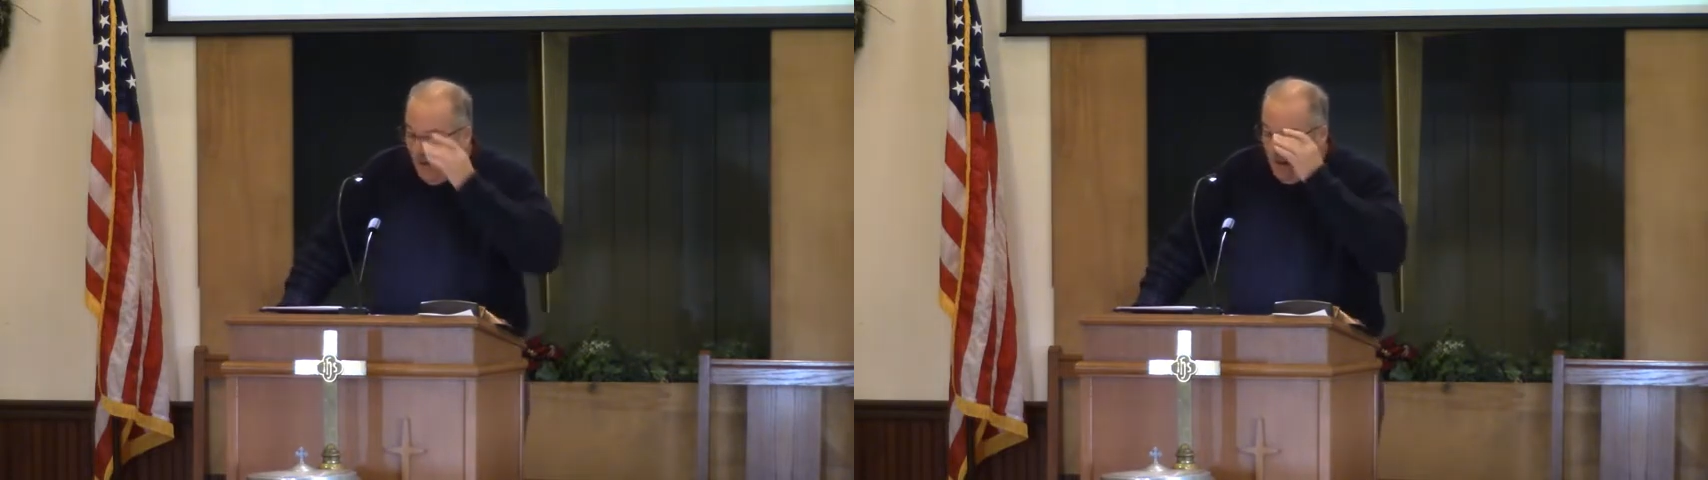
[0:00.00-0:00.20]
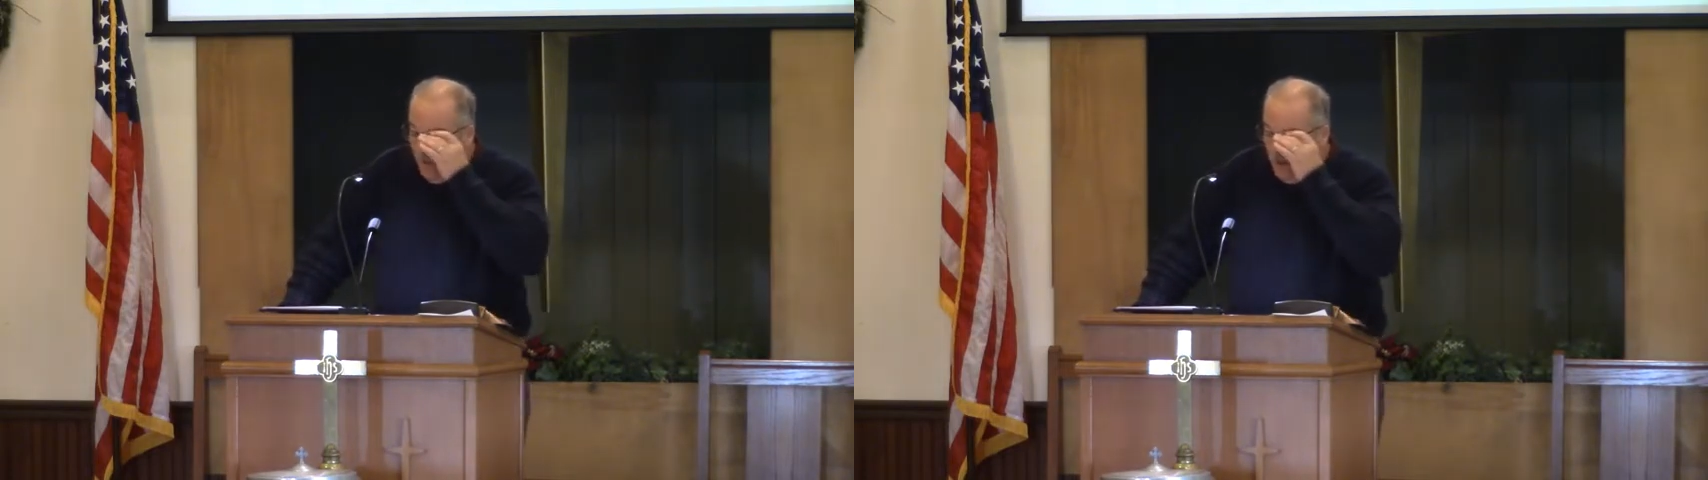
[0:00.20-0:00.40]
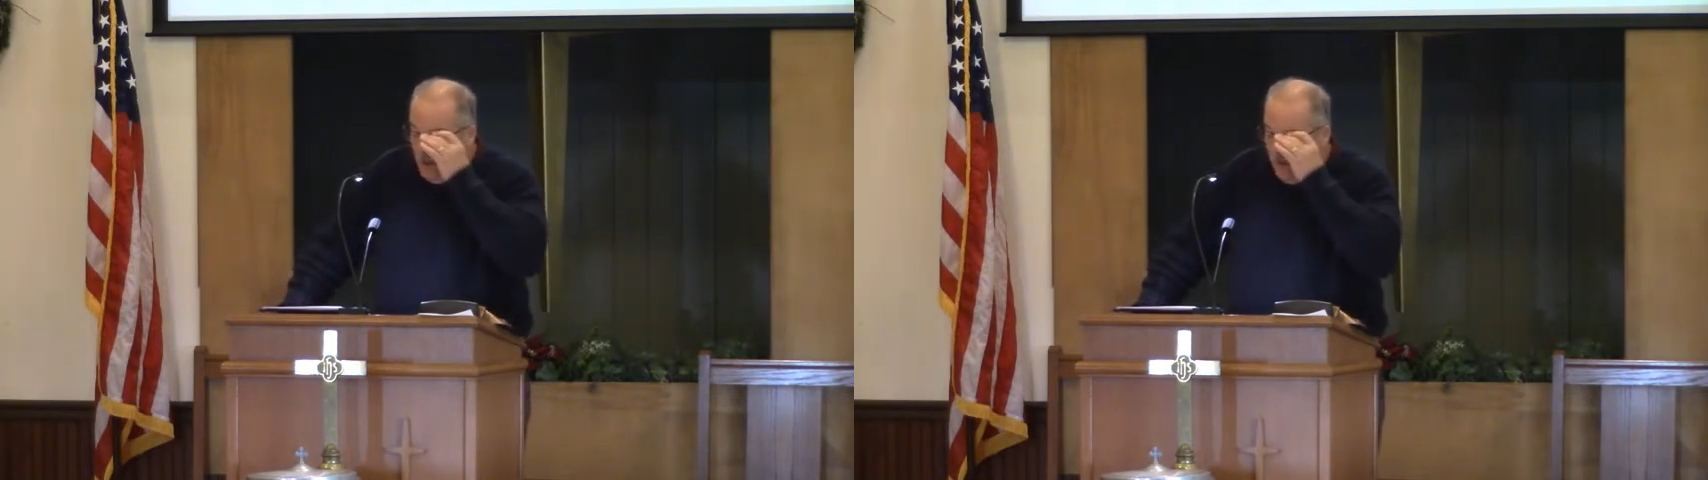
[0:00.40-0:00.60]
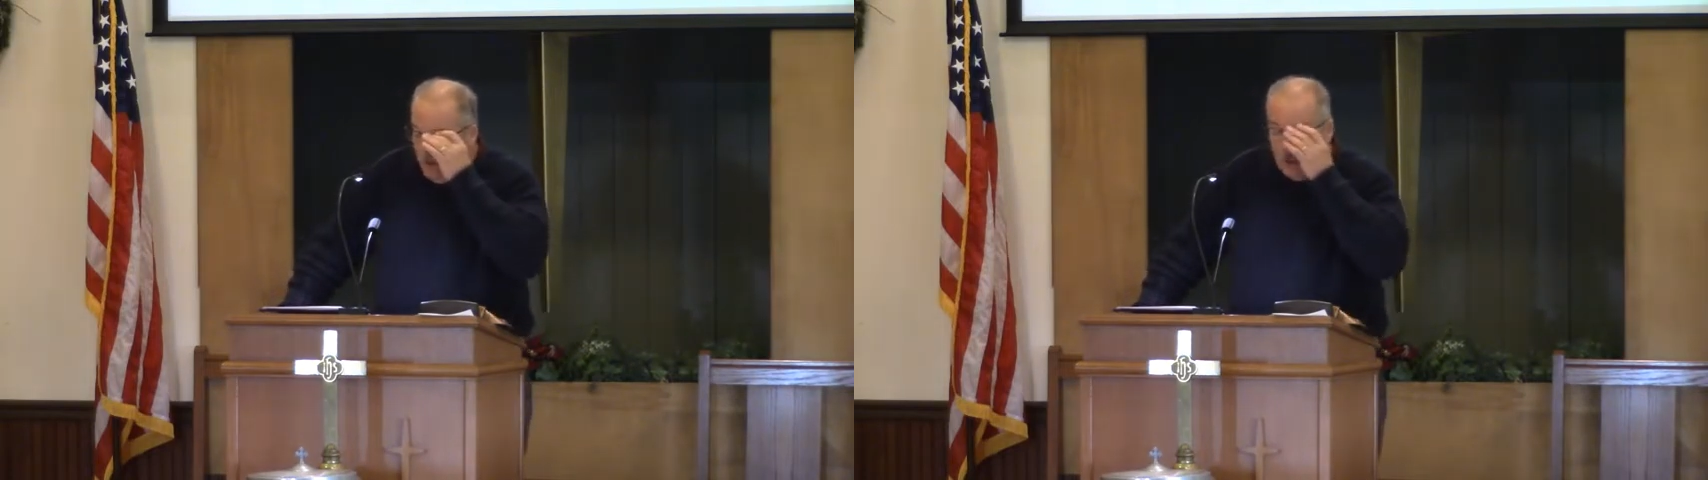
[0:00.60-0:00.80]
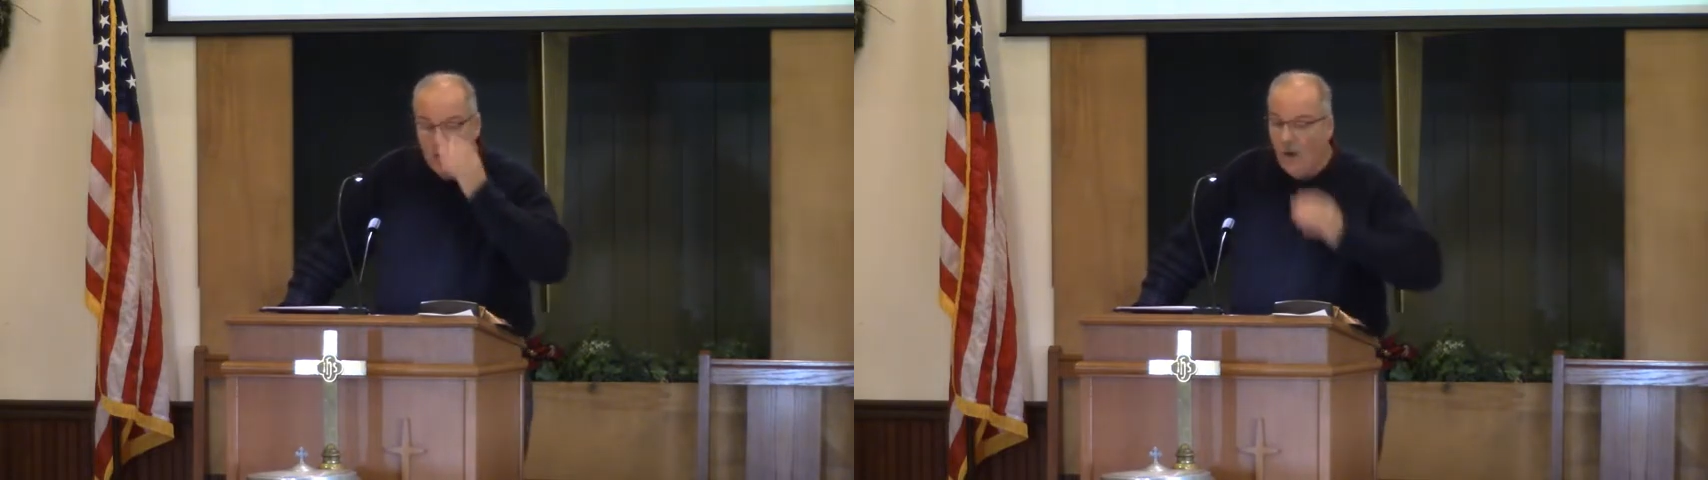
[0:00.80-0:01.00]
in what
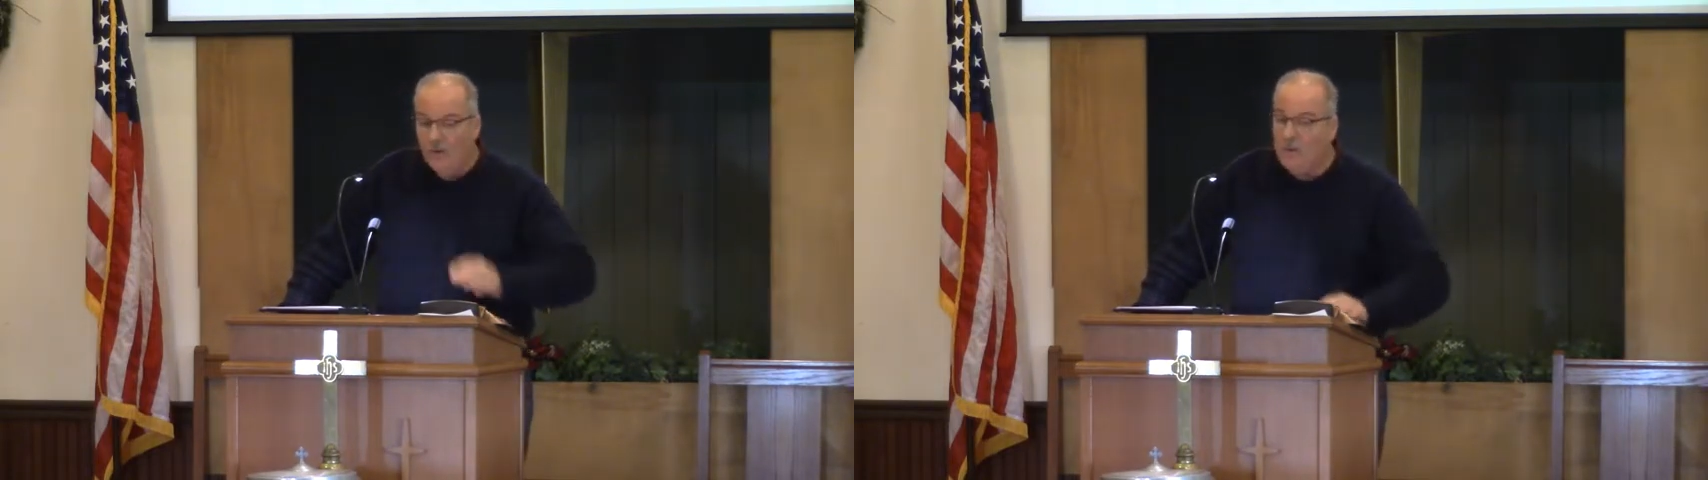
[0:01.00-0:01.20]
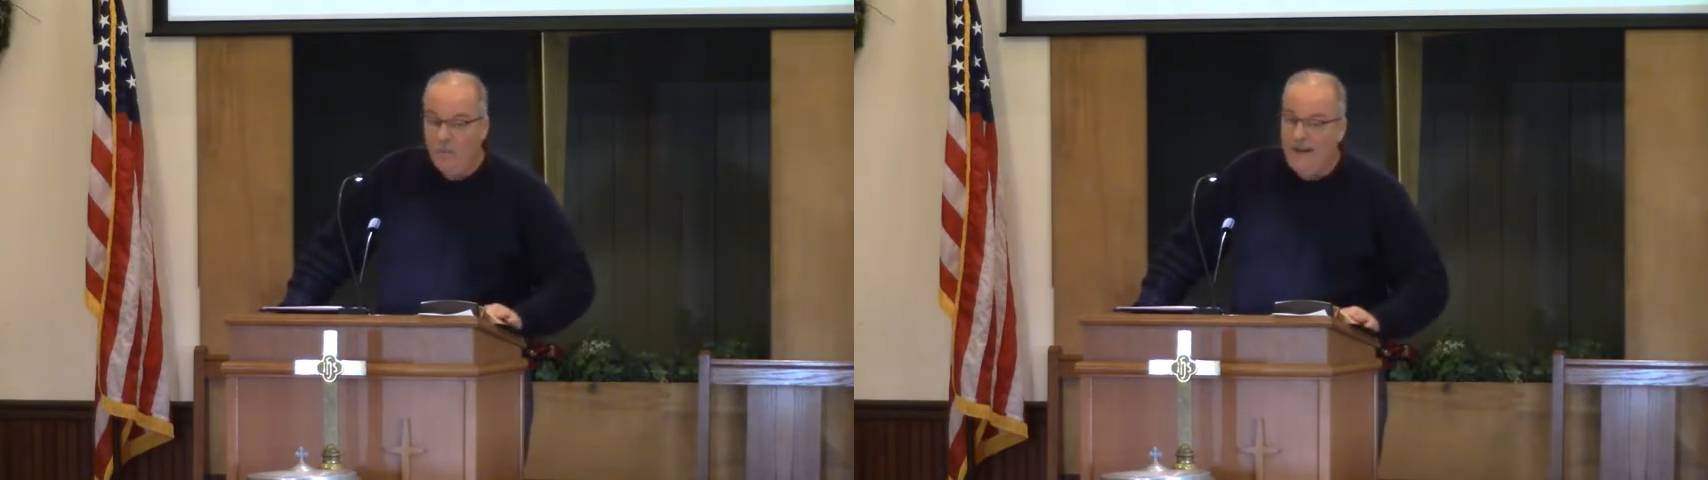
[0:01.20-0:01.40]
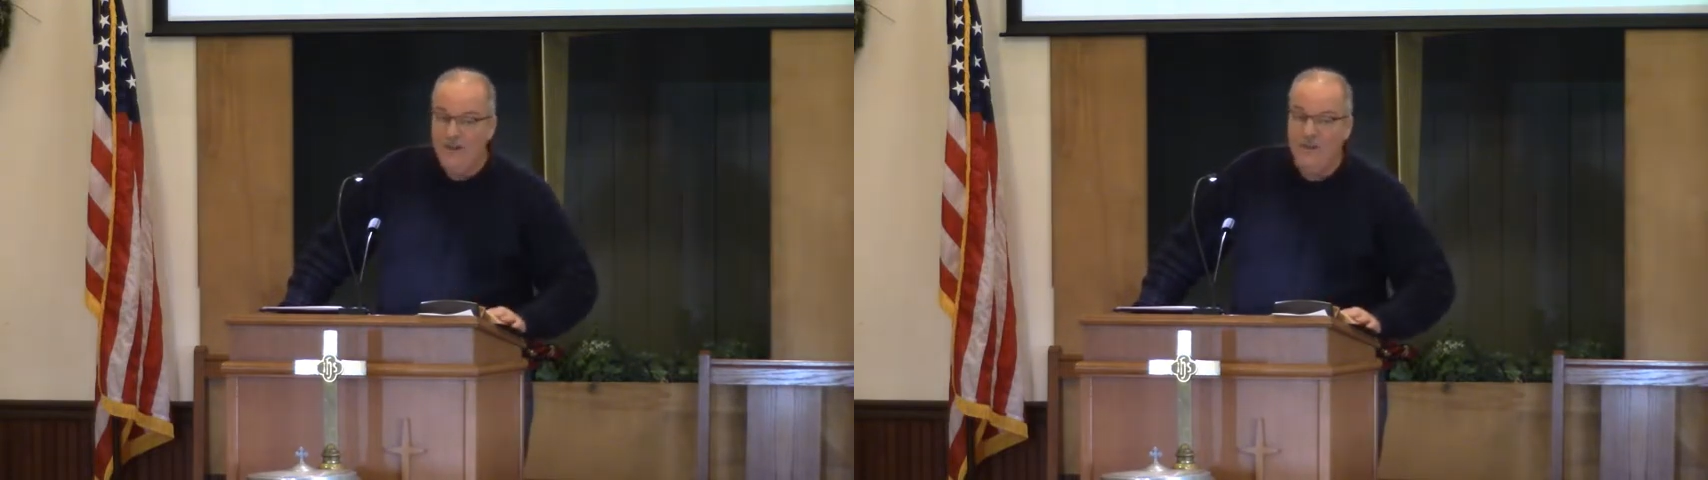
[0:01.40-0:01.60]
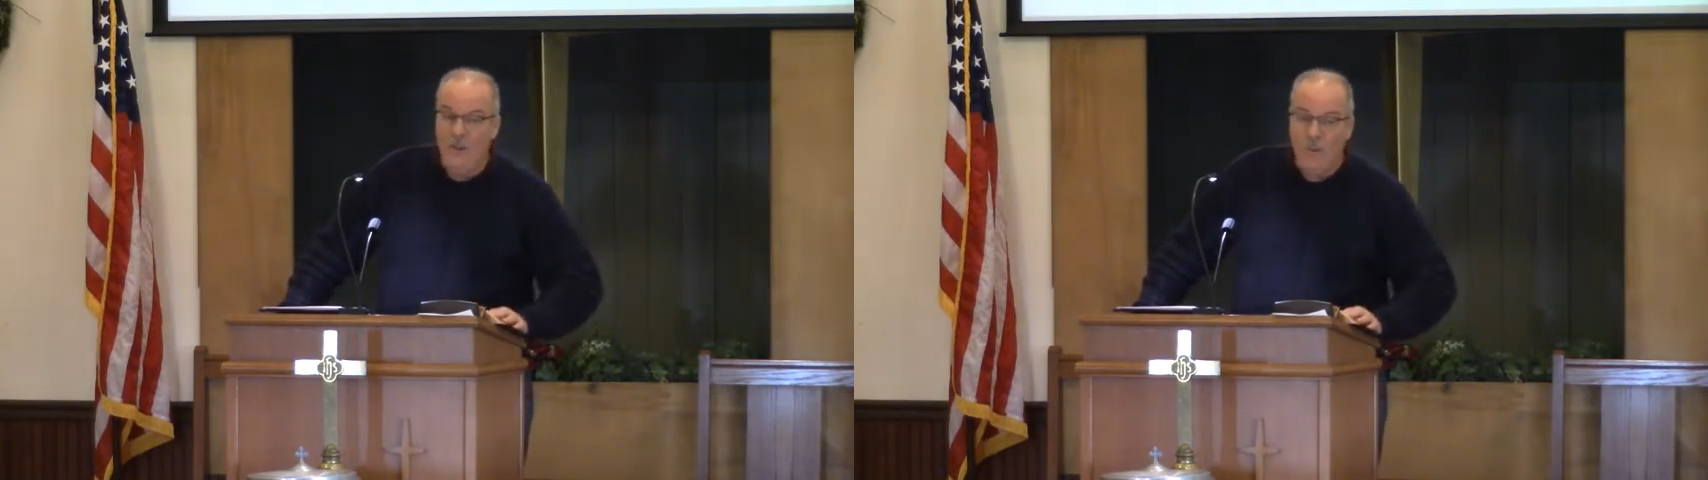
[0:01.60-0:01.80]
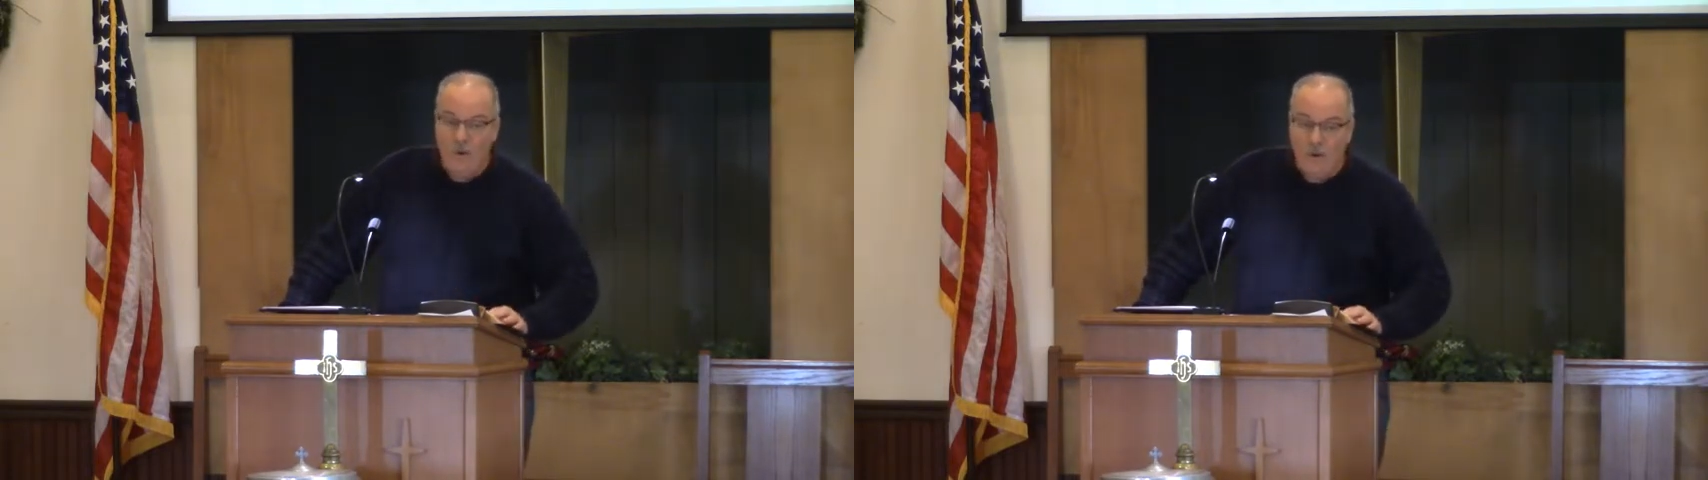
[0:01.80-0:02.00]
Jesus calls the peace of
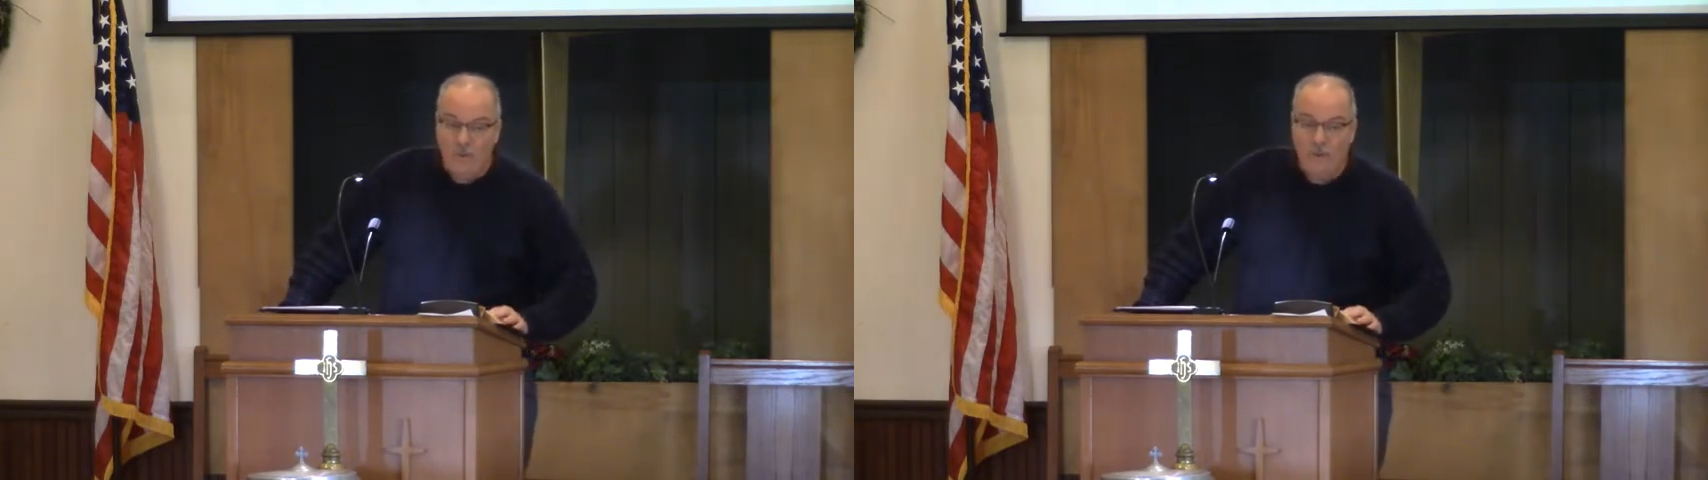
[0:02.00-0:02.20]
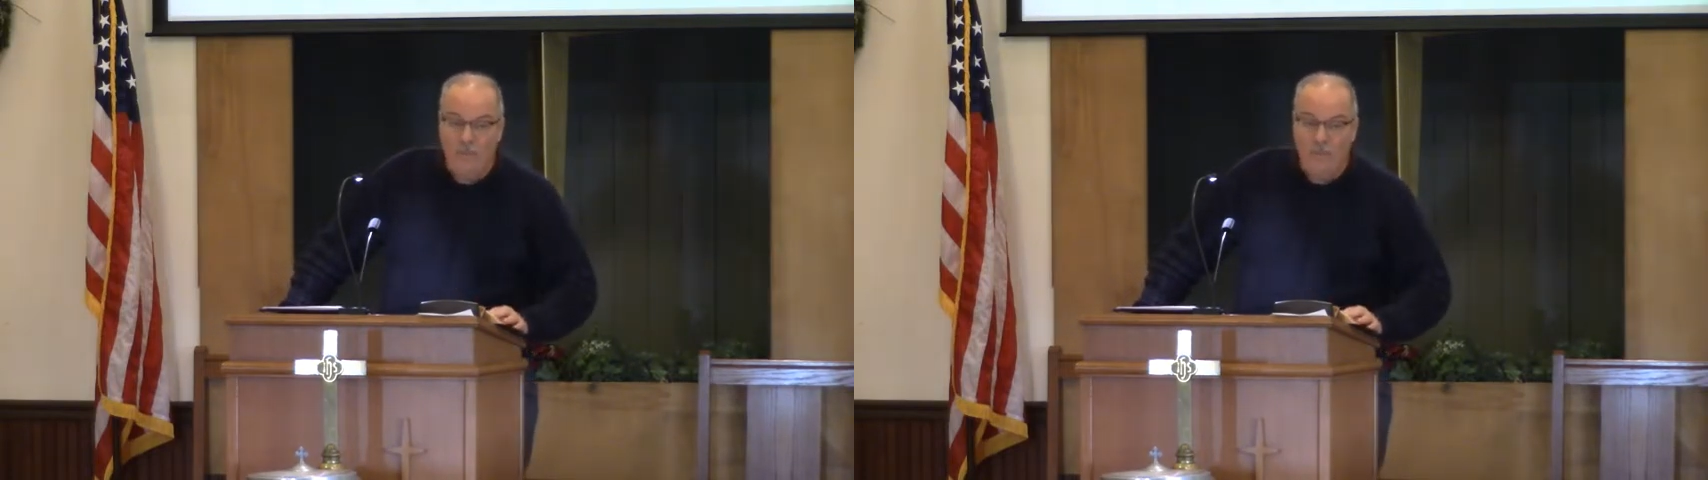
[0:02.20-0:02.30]
the world, the